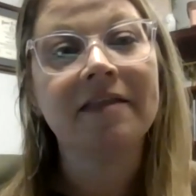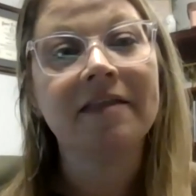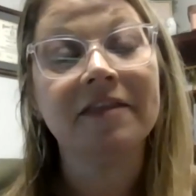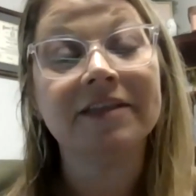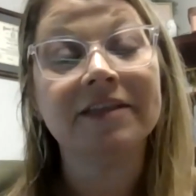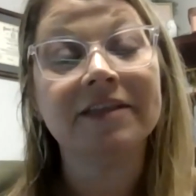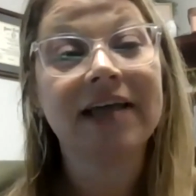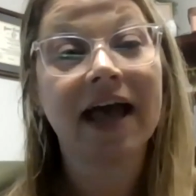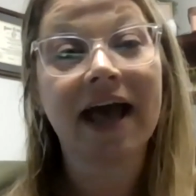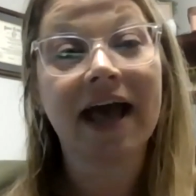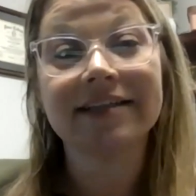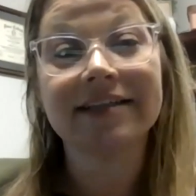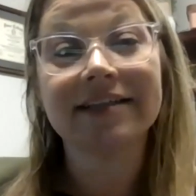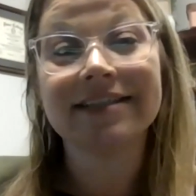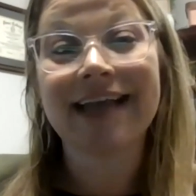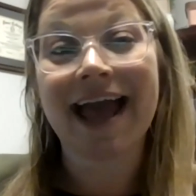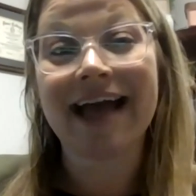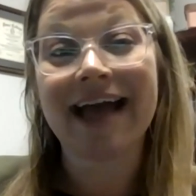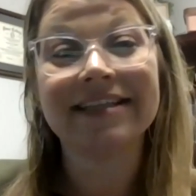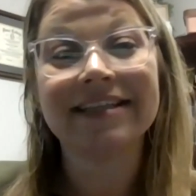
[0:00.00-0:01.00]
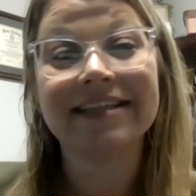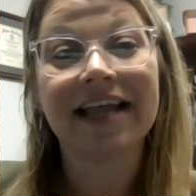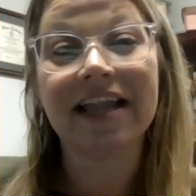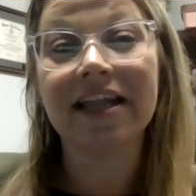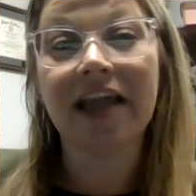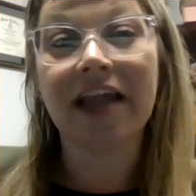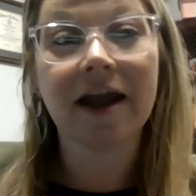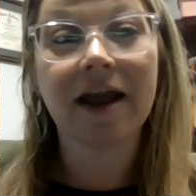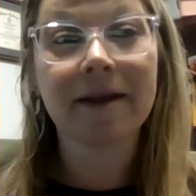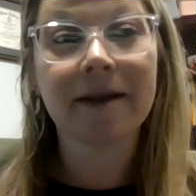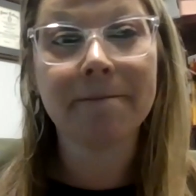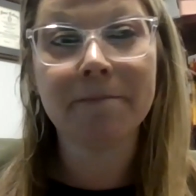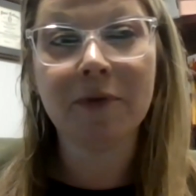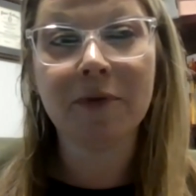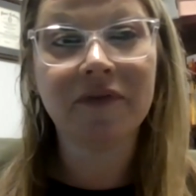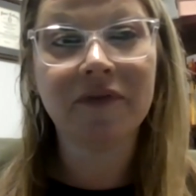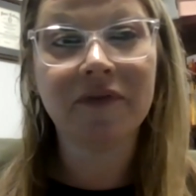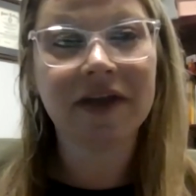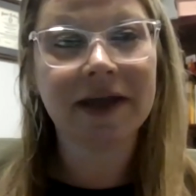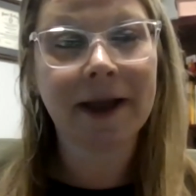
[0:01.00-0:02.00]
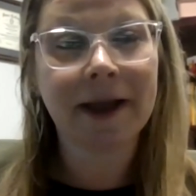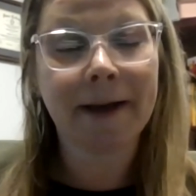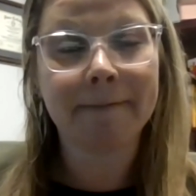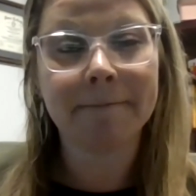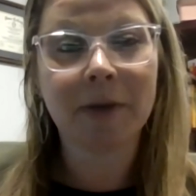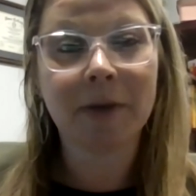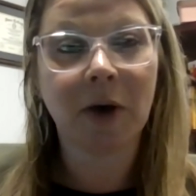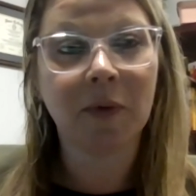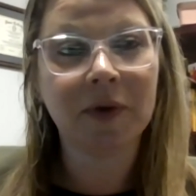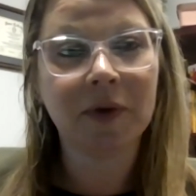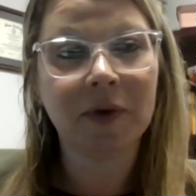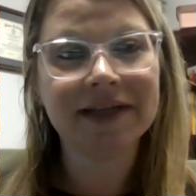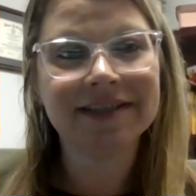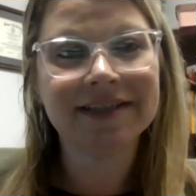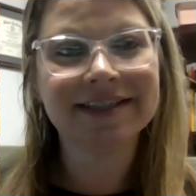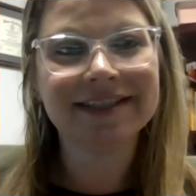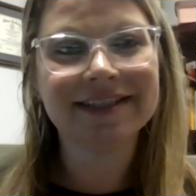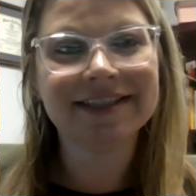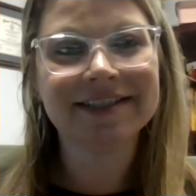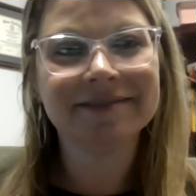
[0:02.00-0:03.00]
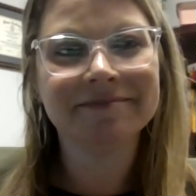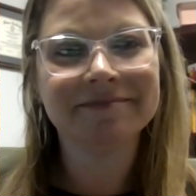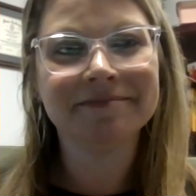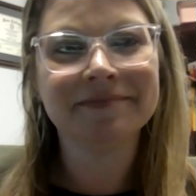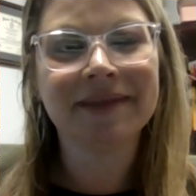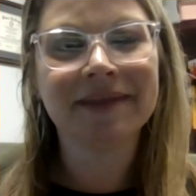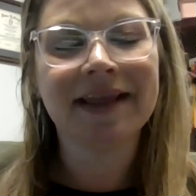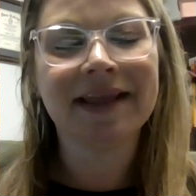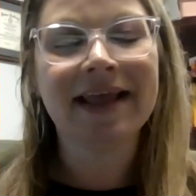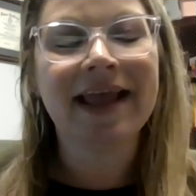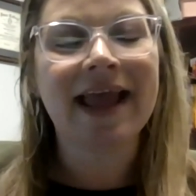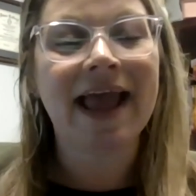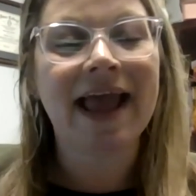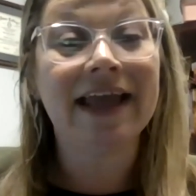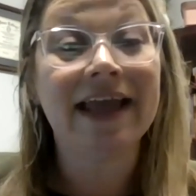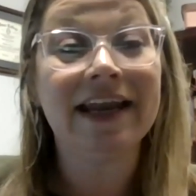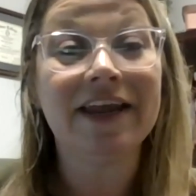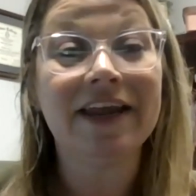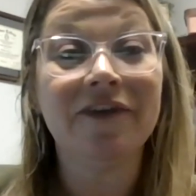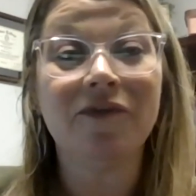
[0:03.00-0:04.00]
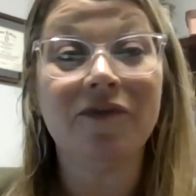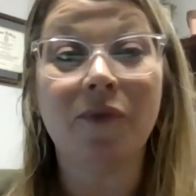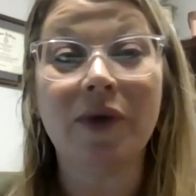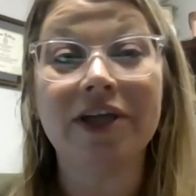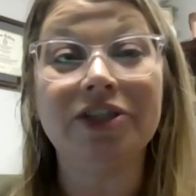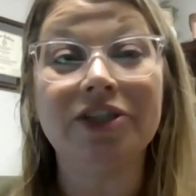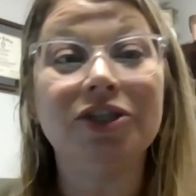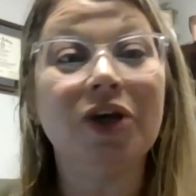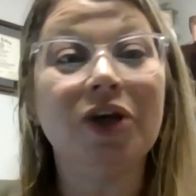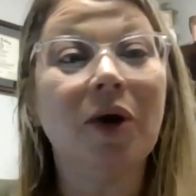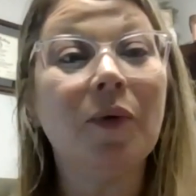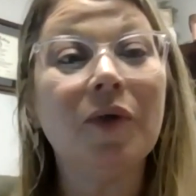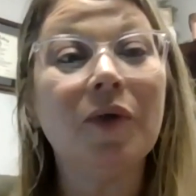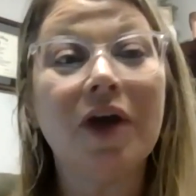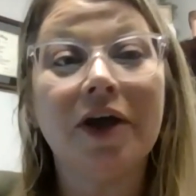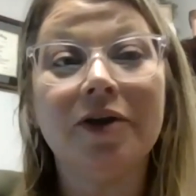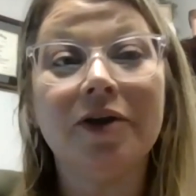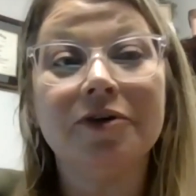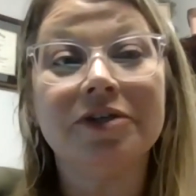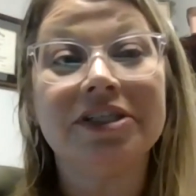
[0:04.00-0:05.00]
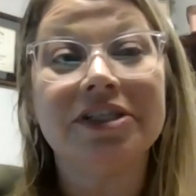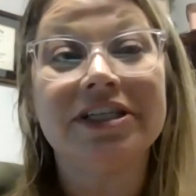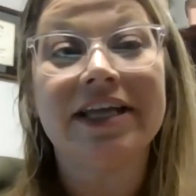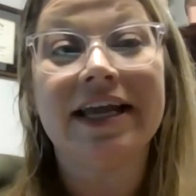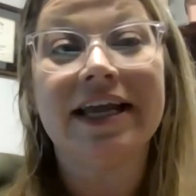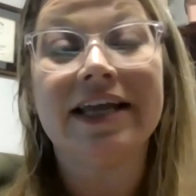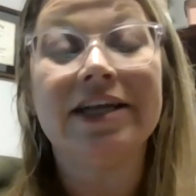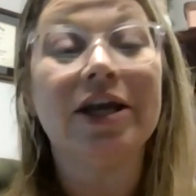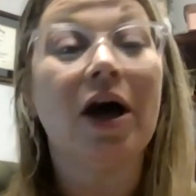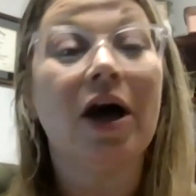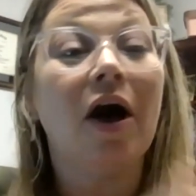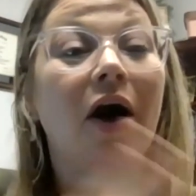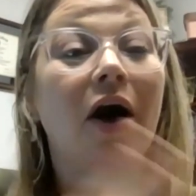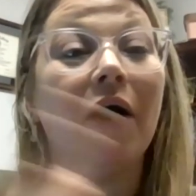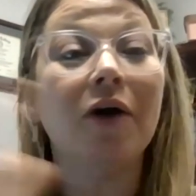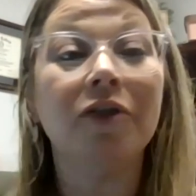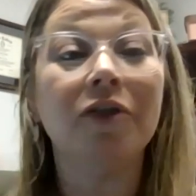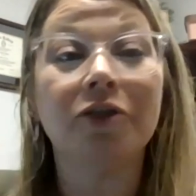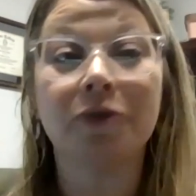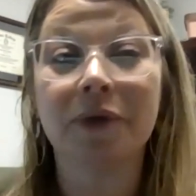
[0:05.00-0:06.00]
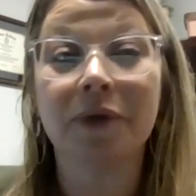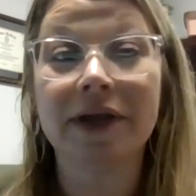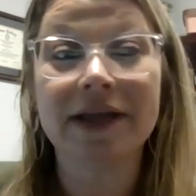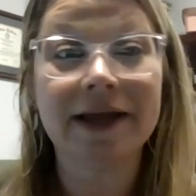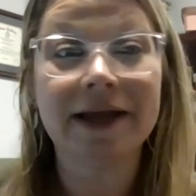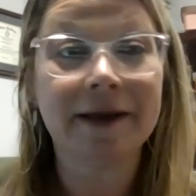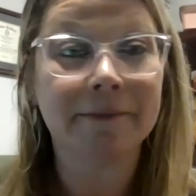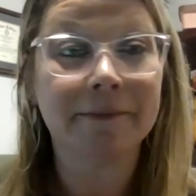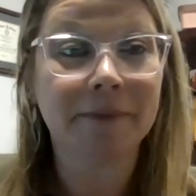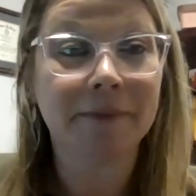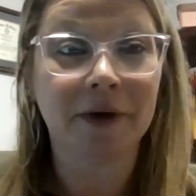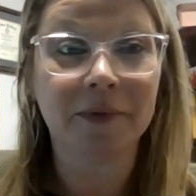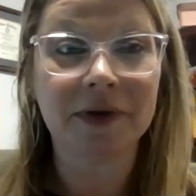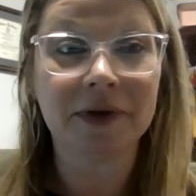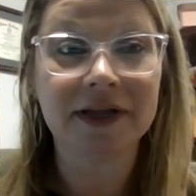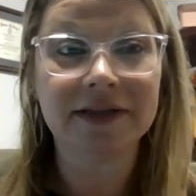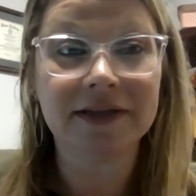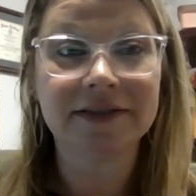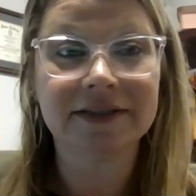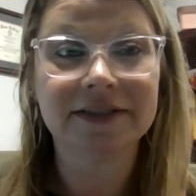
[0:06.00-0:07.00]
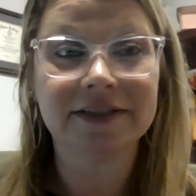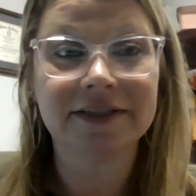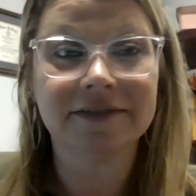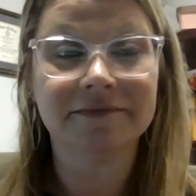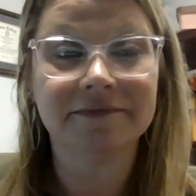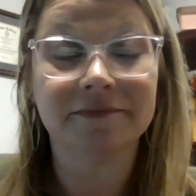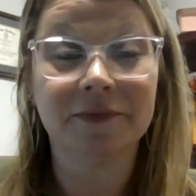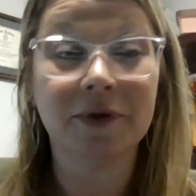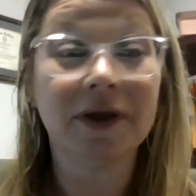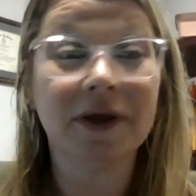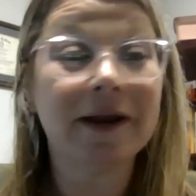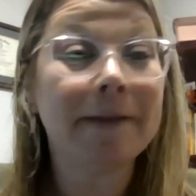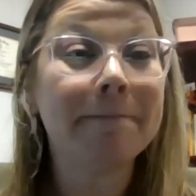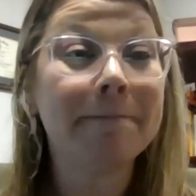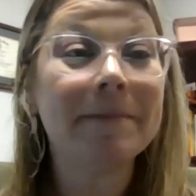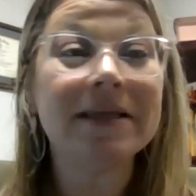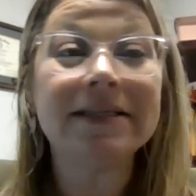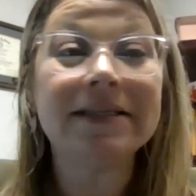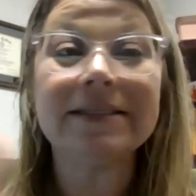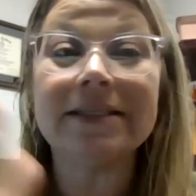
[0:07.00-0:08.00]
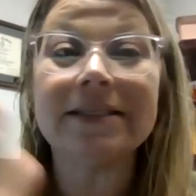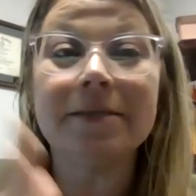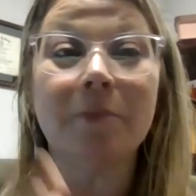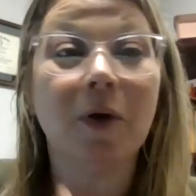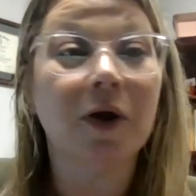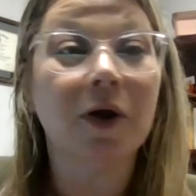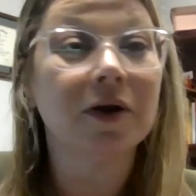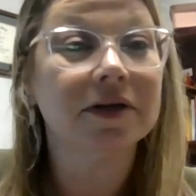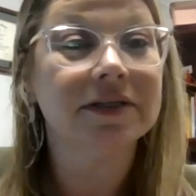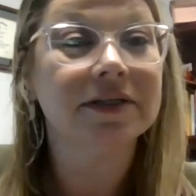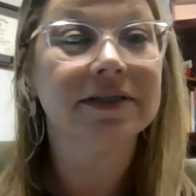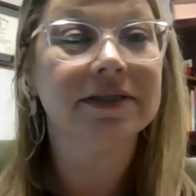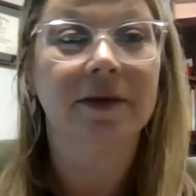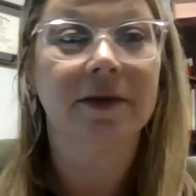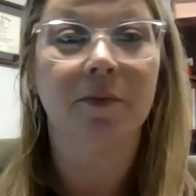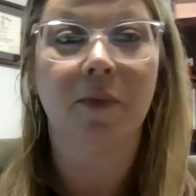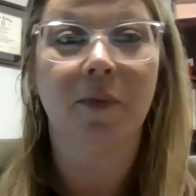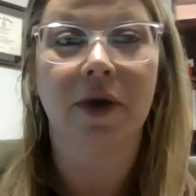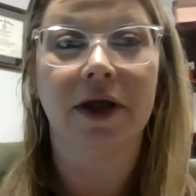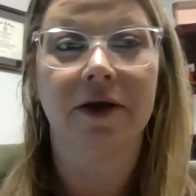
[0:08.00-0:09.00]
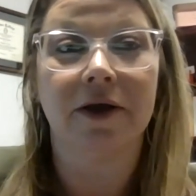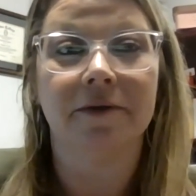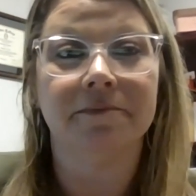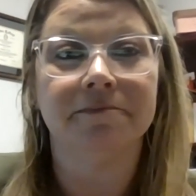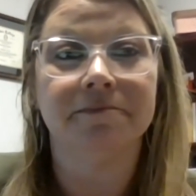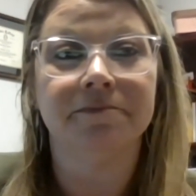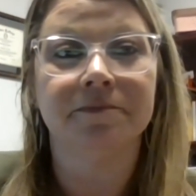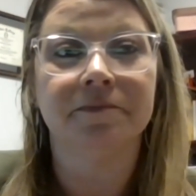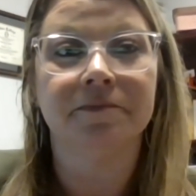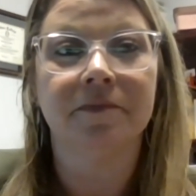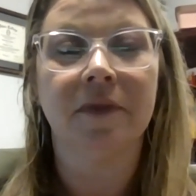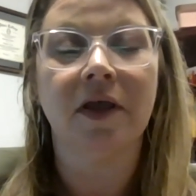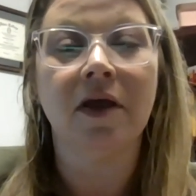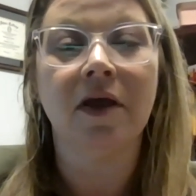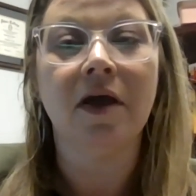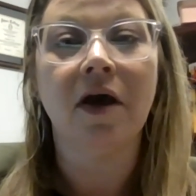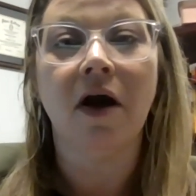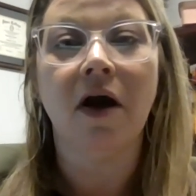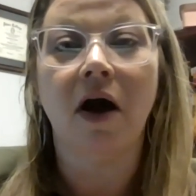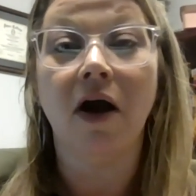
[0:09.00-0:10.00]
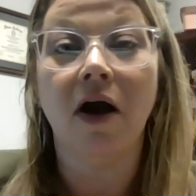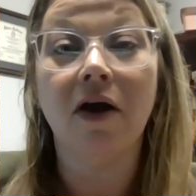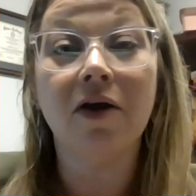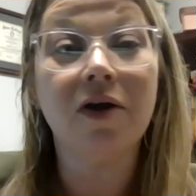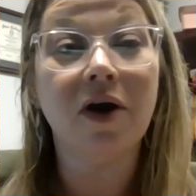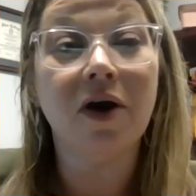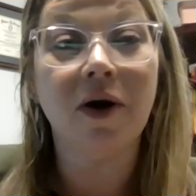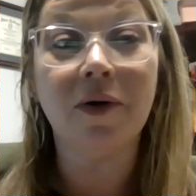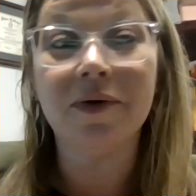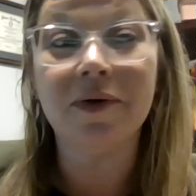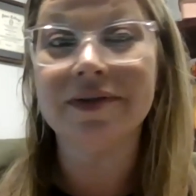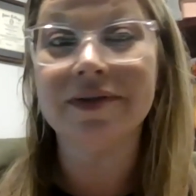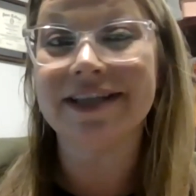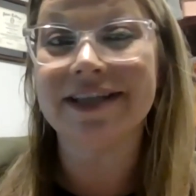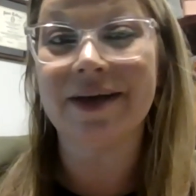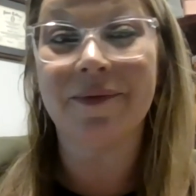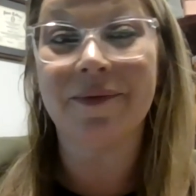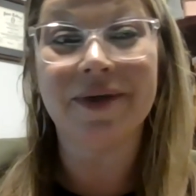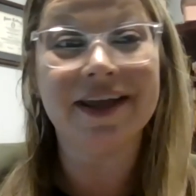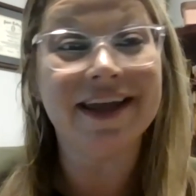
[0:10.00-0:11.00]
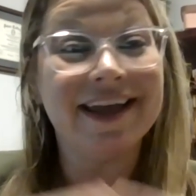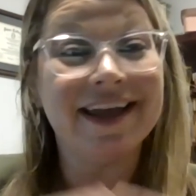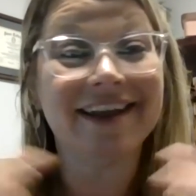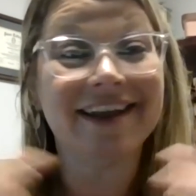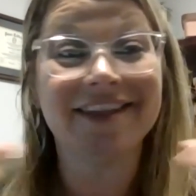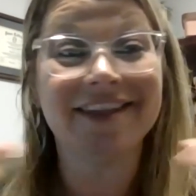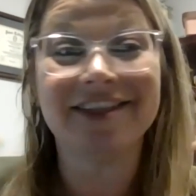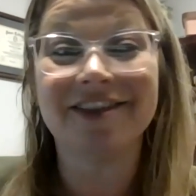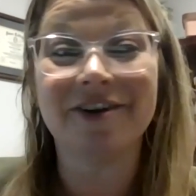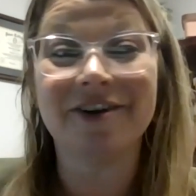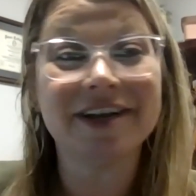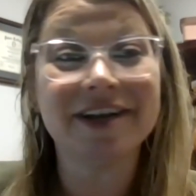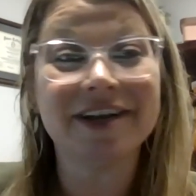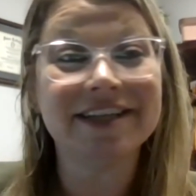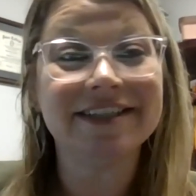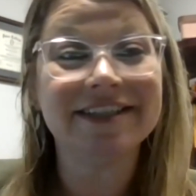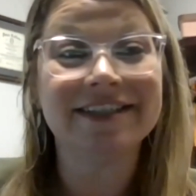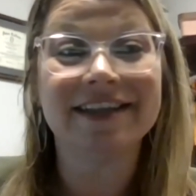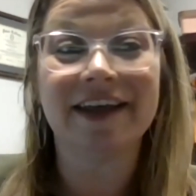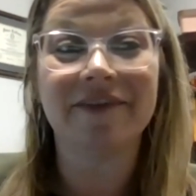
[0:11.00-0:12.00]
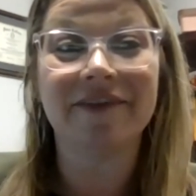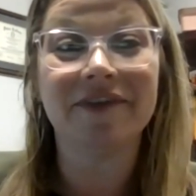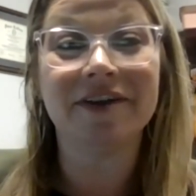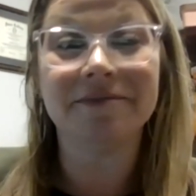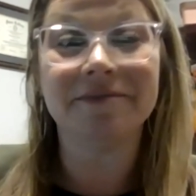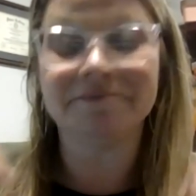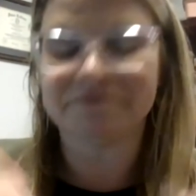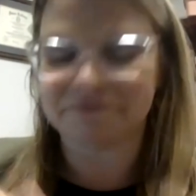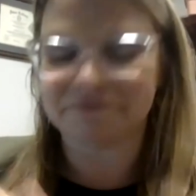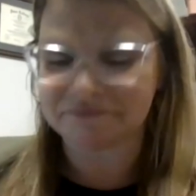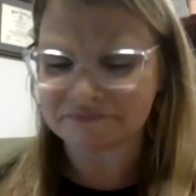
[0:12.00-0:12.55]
The task has a lot of moving components, and if we don't understand all three components, we're going to miss the mark somewhere. Our goal is that we hit a 37,